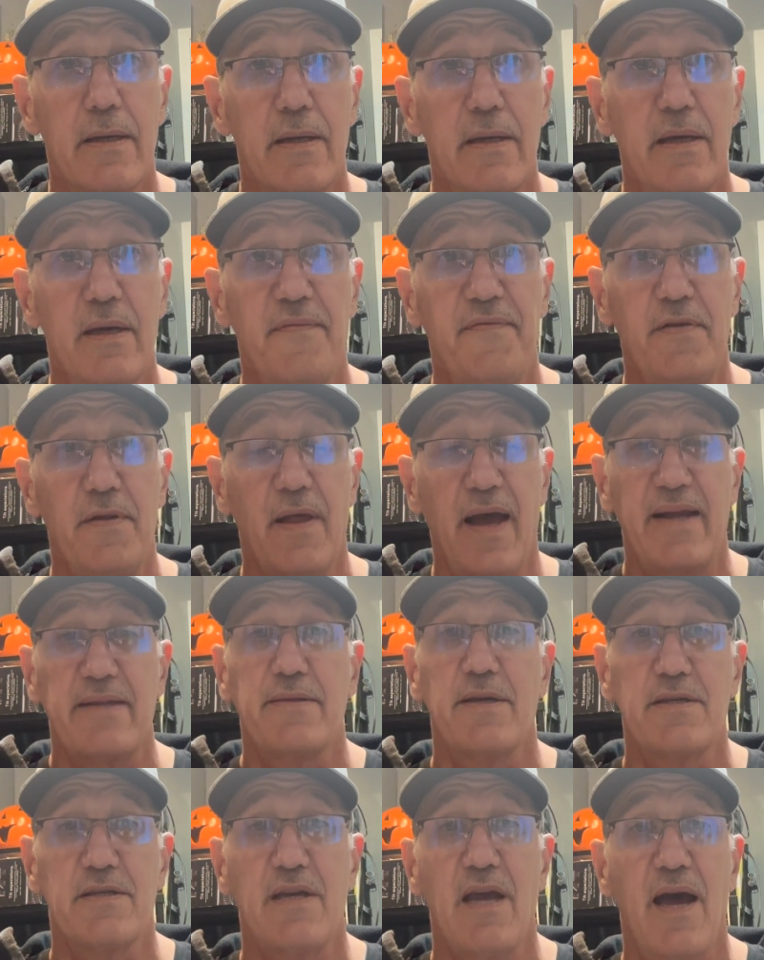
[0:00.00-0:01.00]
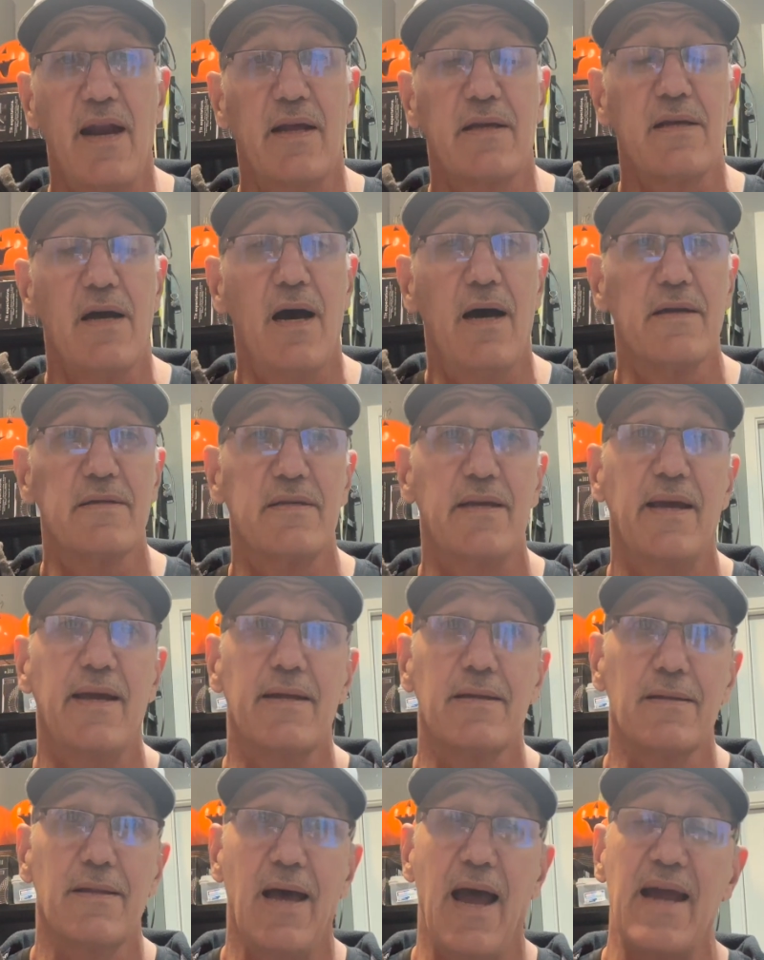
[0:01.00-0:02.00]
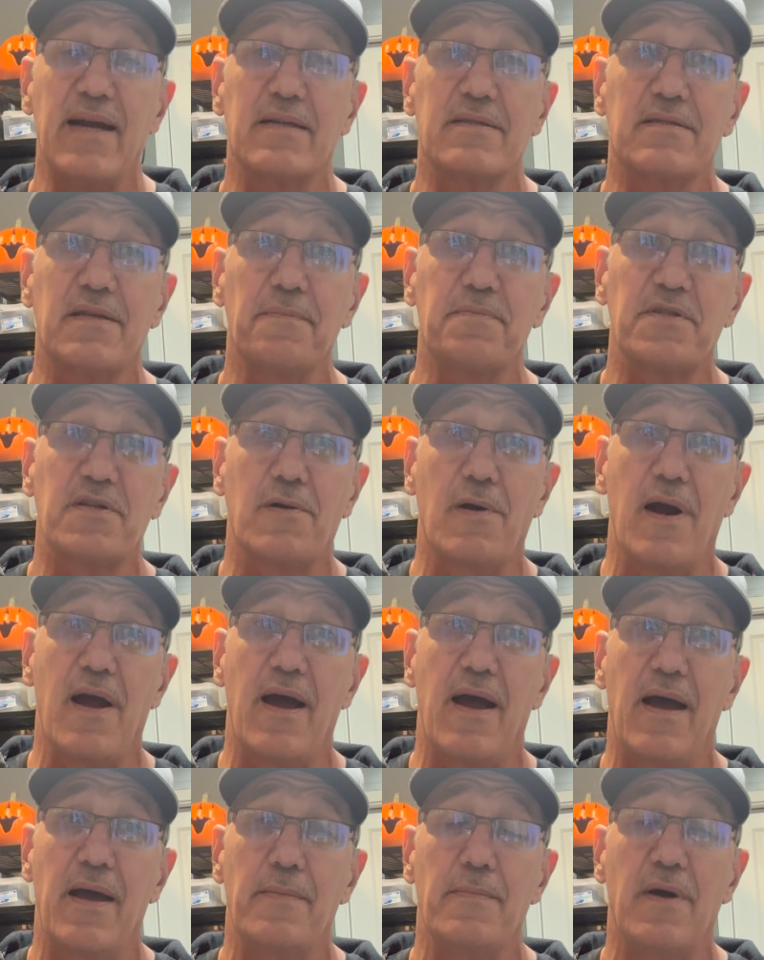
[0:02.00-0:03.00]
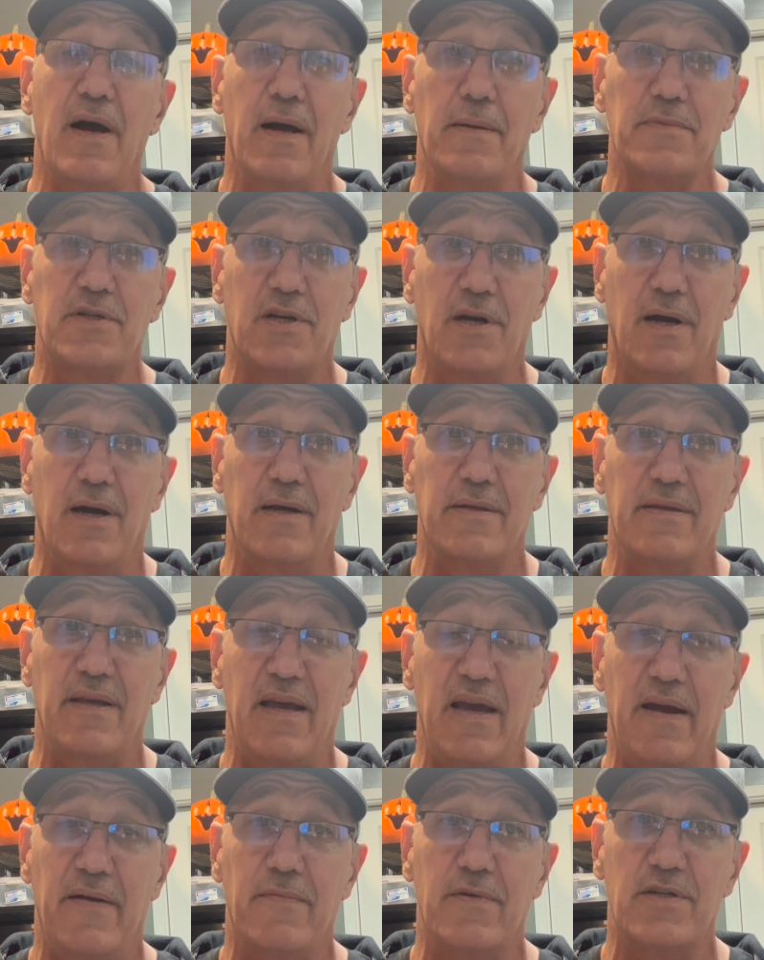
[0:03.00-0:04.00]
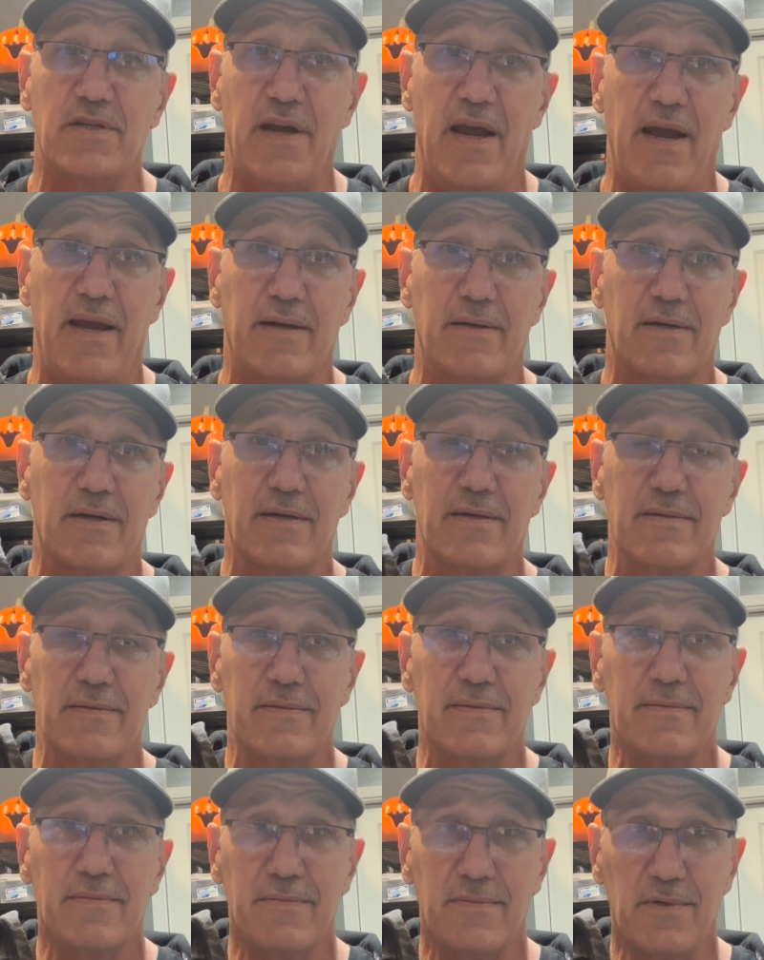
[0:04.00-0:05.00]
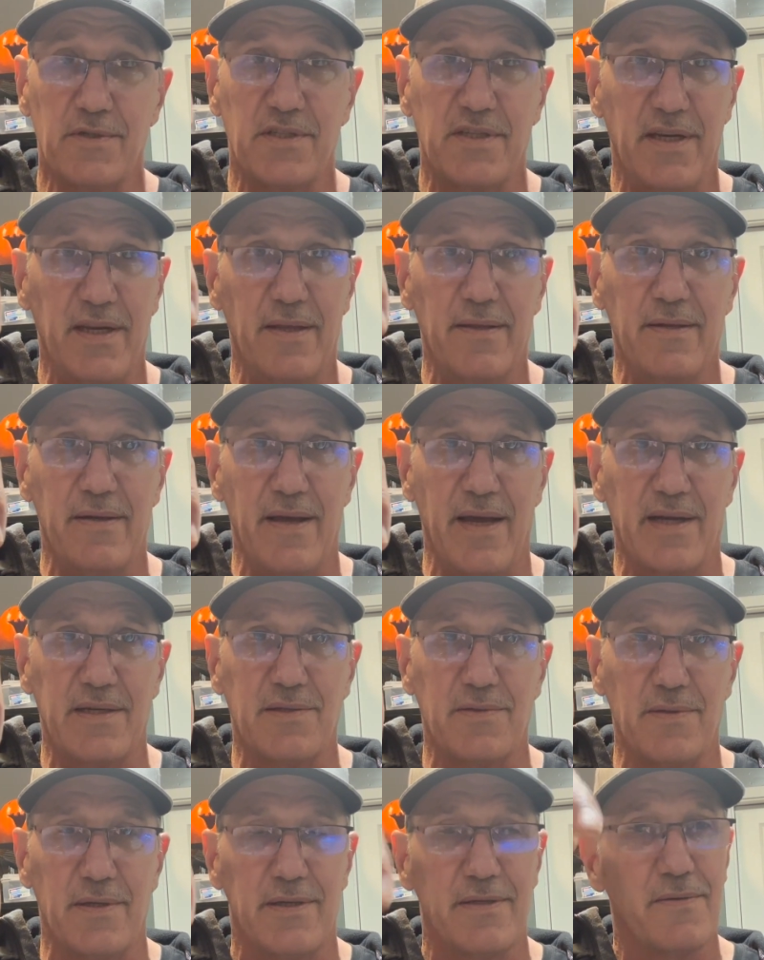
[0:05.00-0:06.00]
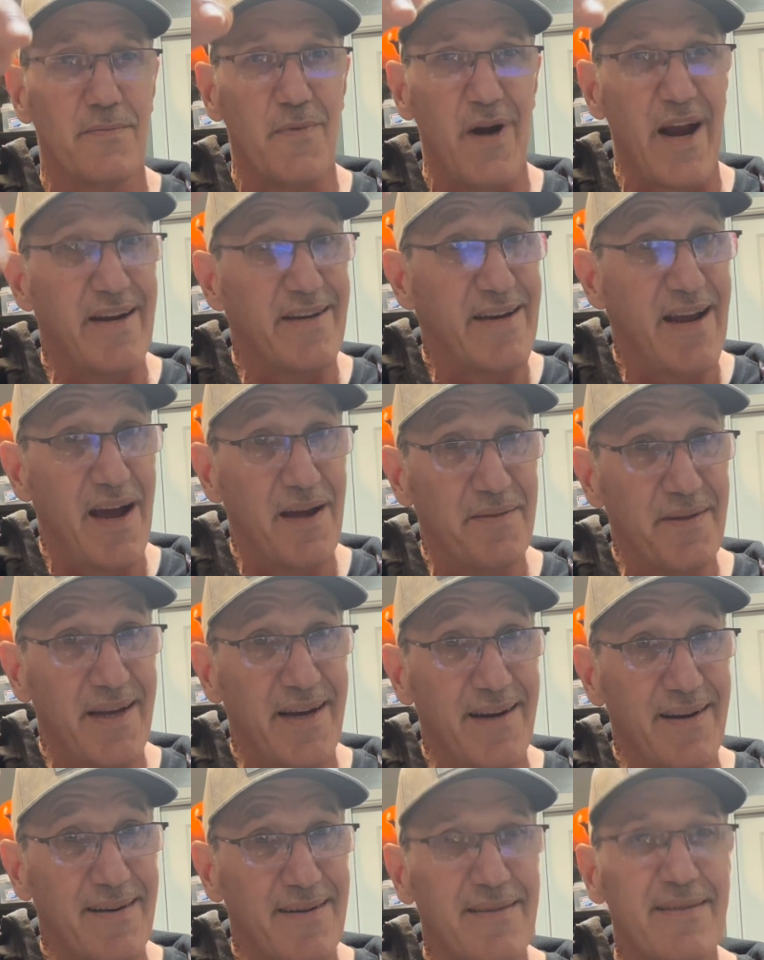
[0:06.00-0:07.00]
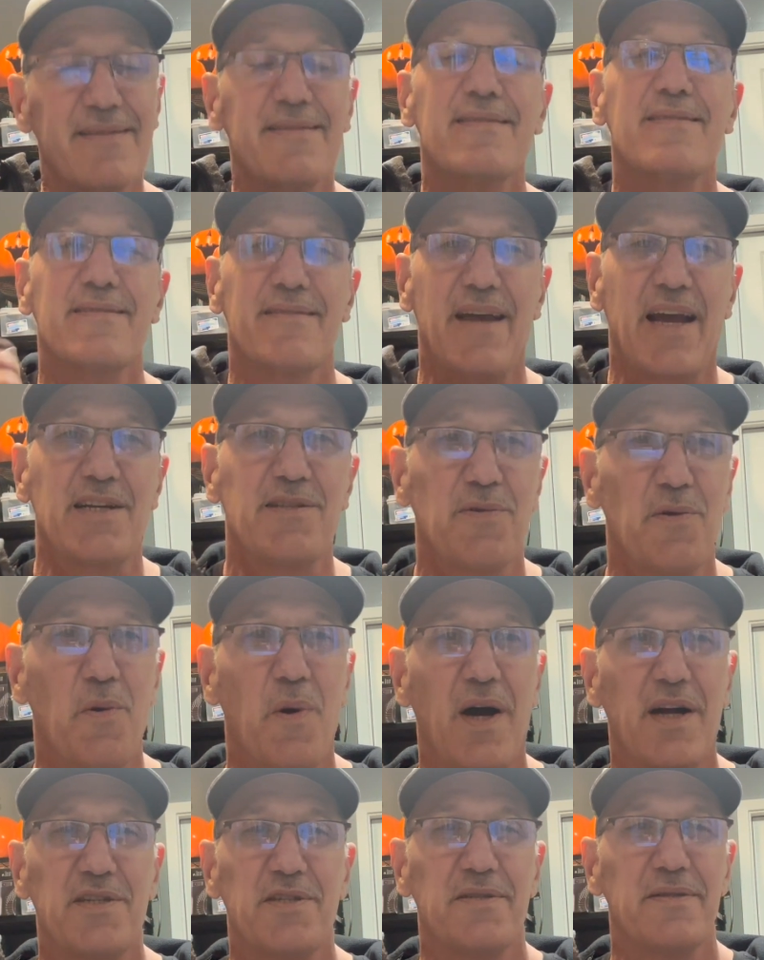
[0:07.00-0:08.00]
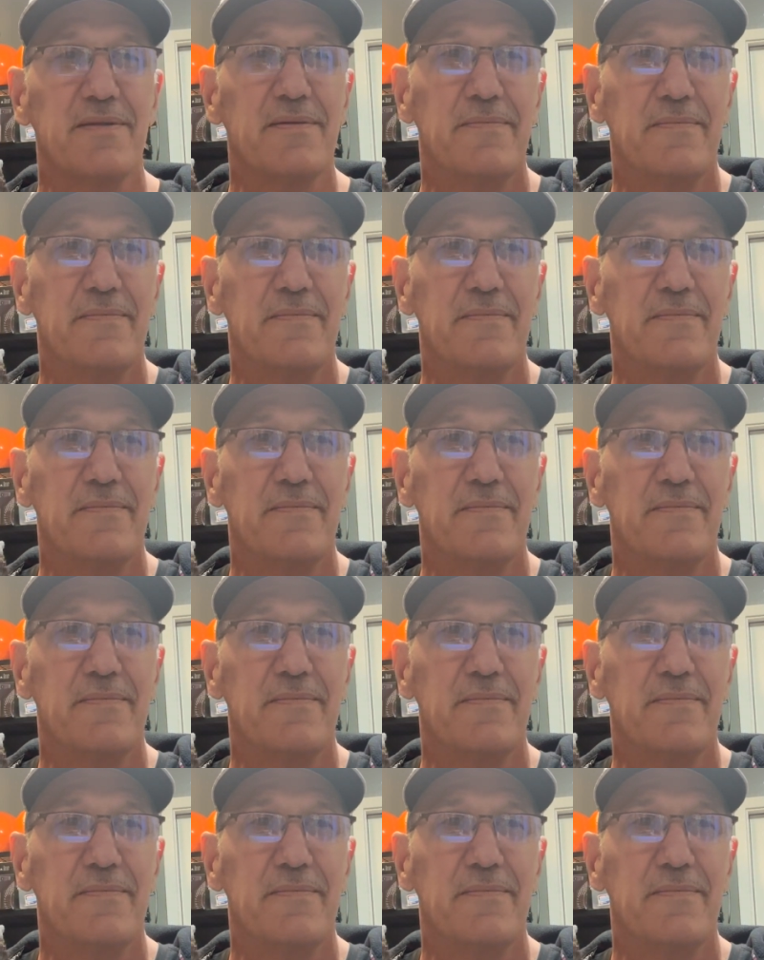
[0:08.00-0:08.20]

if you like this kind of content, like, subscribe. I'm Sean the Average Angler. We'll see you in the next one, right down there. Thanks for watching.